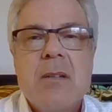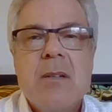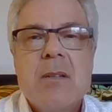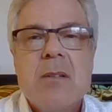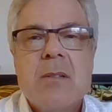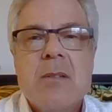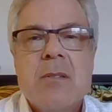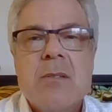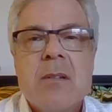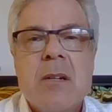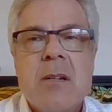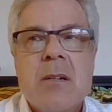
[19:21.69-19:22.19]

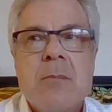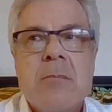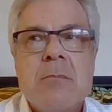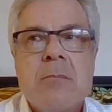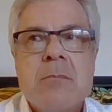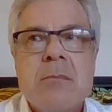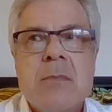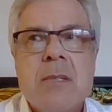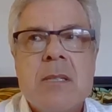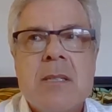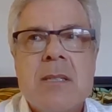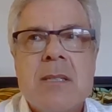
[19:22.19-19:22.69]

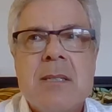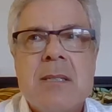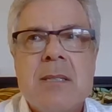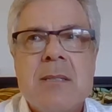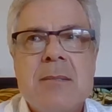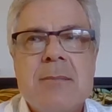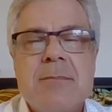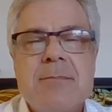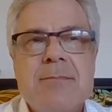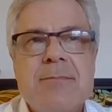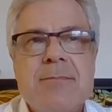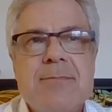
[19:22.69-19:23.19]
Some,
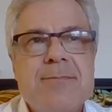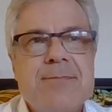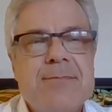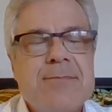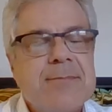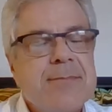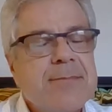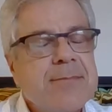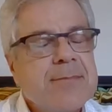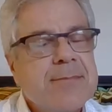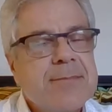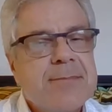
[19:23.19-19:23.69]
and
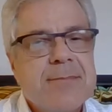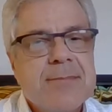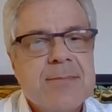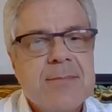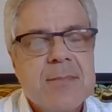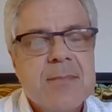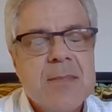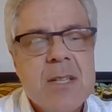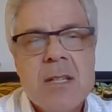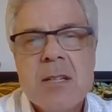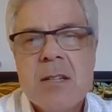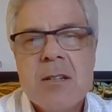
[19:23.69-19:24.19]

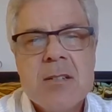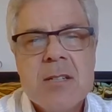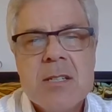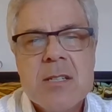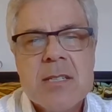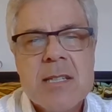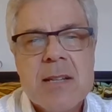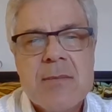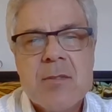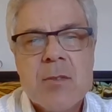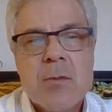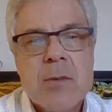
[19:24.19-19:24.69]
I
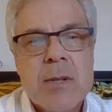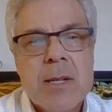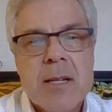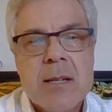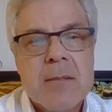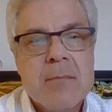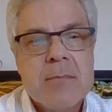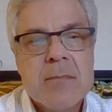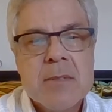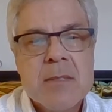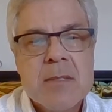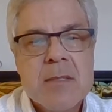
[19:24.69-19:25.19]
just have to read
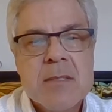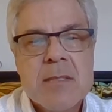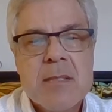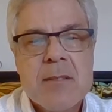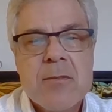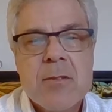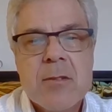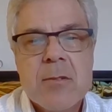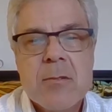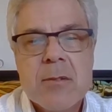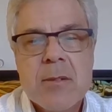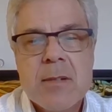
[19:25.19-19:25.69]
it because
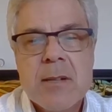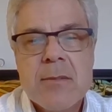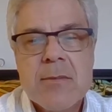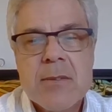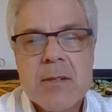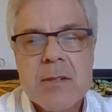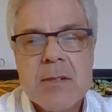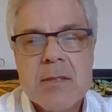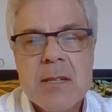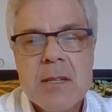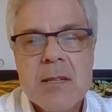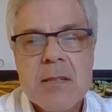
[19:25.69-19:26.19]

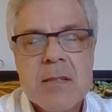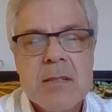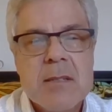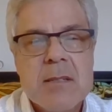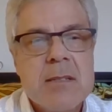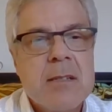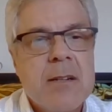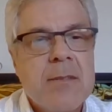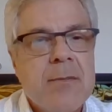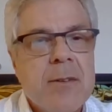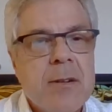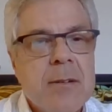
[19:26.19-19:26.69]
every site
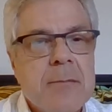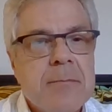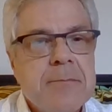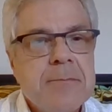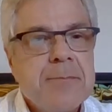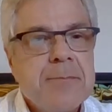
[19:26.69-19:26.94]
is different.